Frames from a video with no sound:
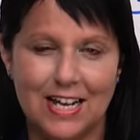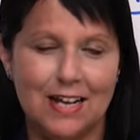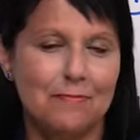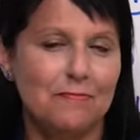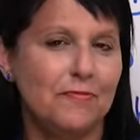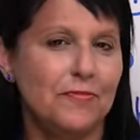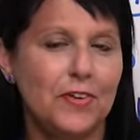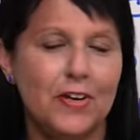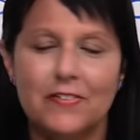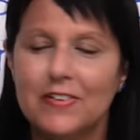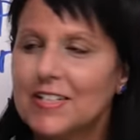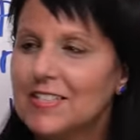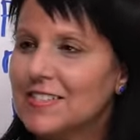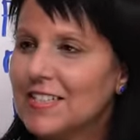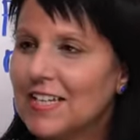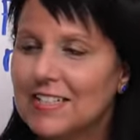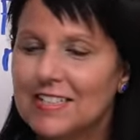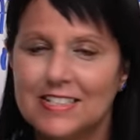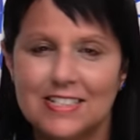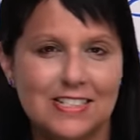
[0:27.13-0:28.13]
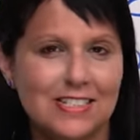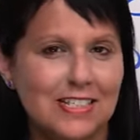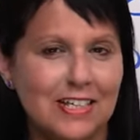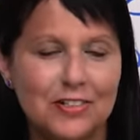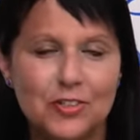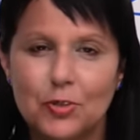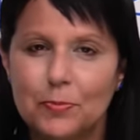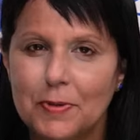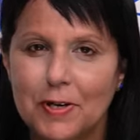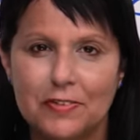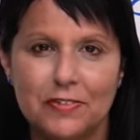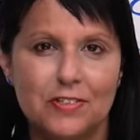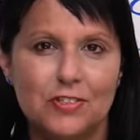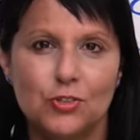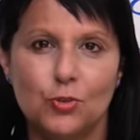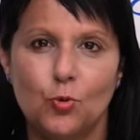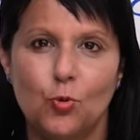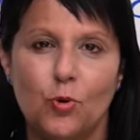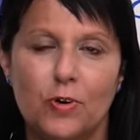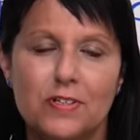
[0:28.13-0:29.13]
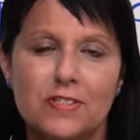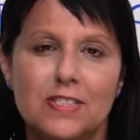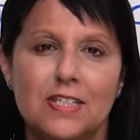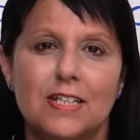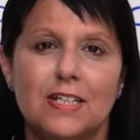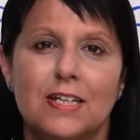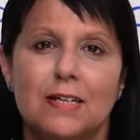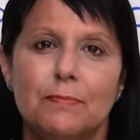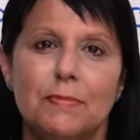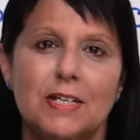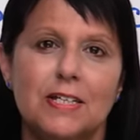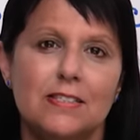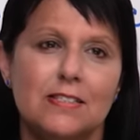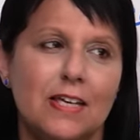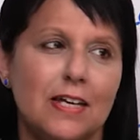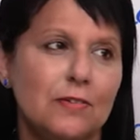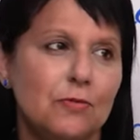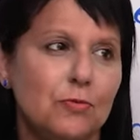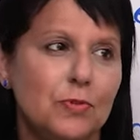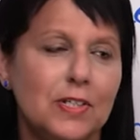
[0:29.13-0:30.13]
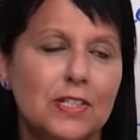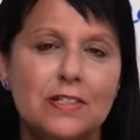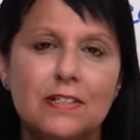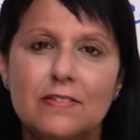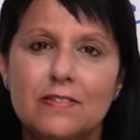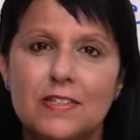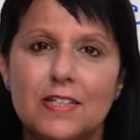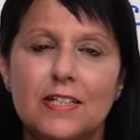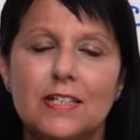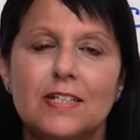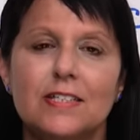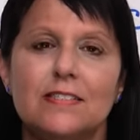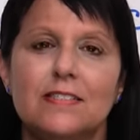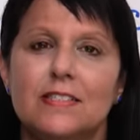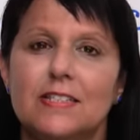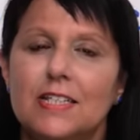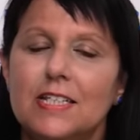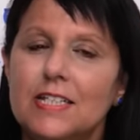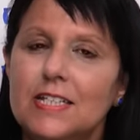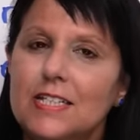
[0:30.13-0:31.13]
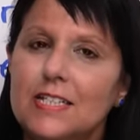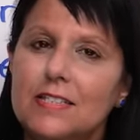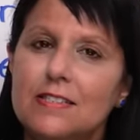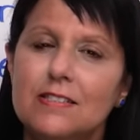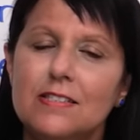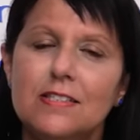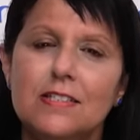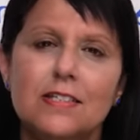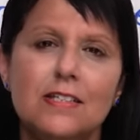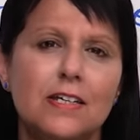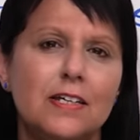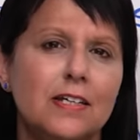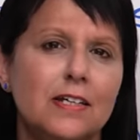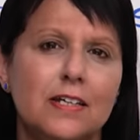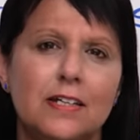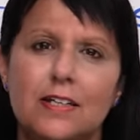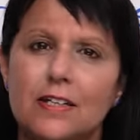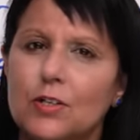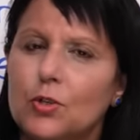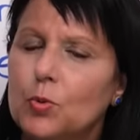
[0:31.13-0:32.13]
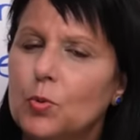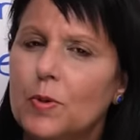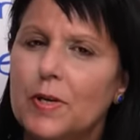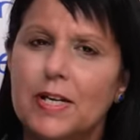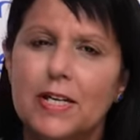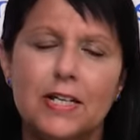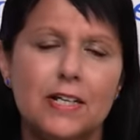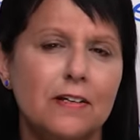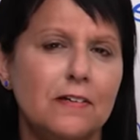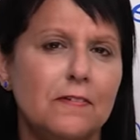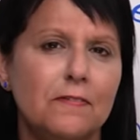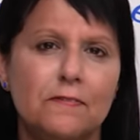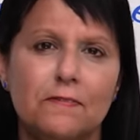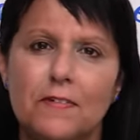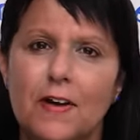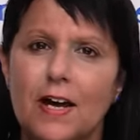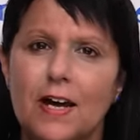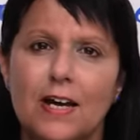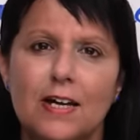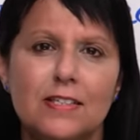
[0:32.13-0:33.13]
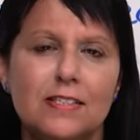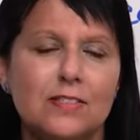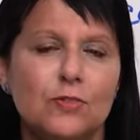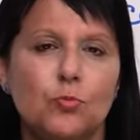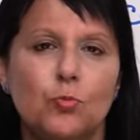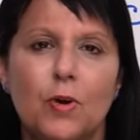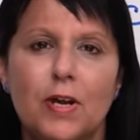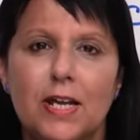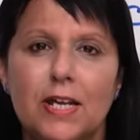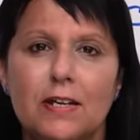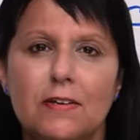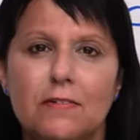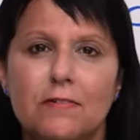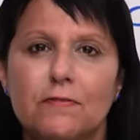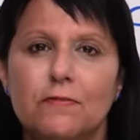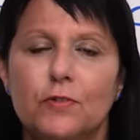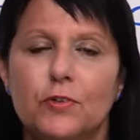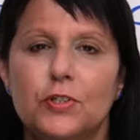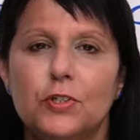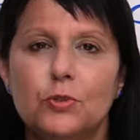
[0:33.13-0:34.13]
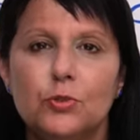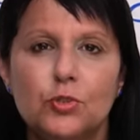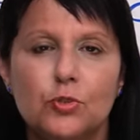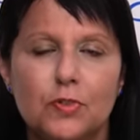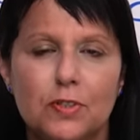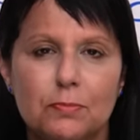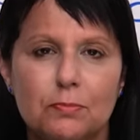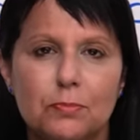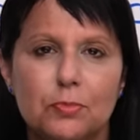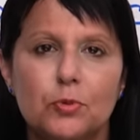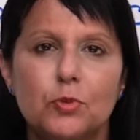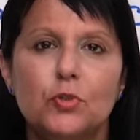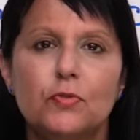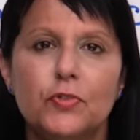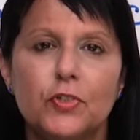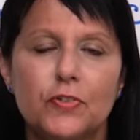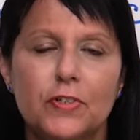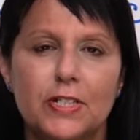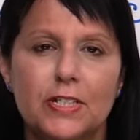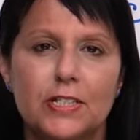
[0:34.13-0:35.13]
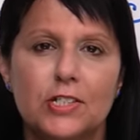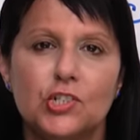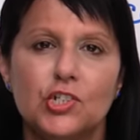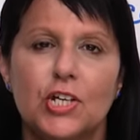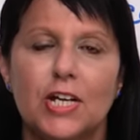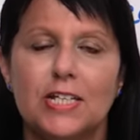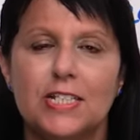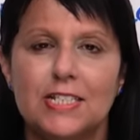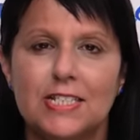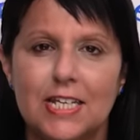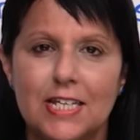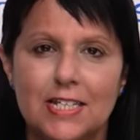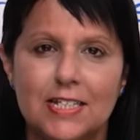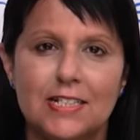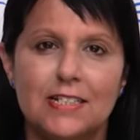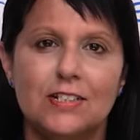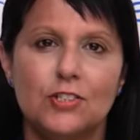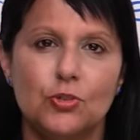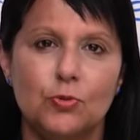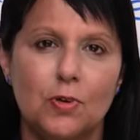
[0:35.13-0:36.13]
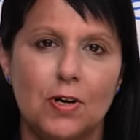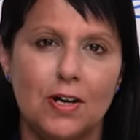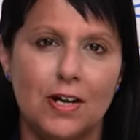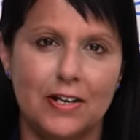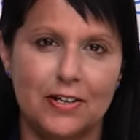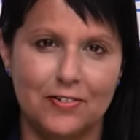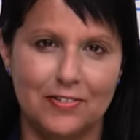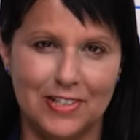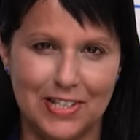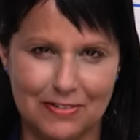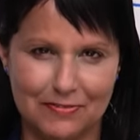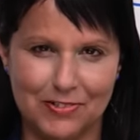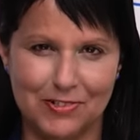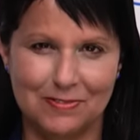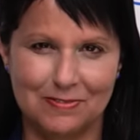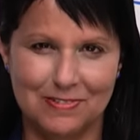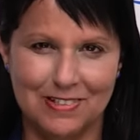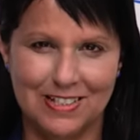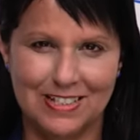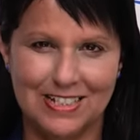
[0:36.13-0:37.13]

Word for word: I'm very excited to tell you about this course because I really think it's an easy, quick, fast way for you to improve your English and take it to a higher level.